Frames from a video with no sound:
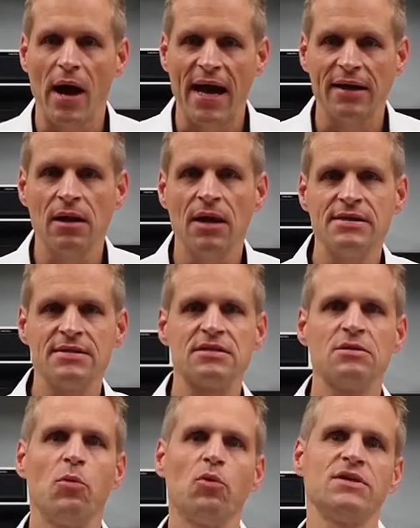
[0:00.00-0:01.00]
analyzer
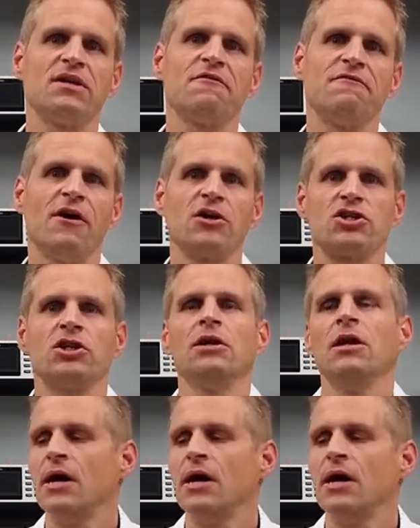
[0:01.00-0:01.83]
supporting the function,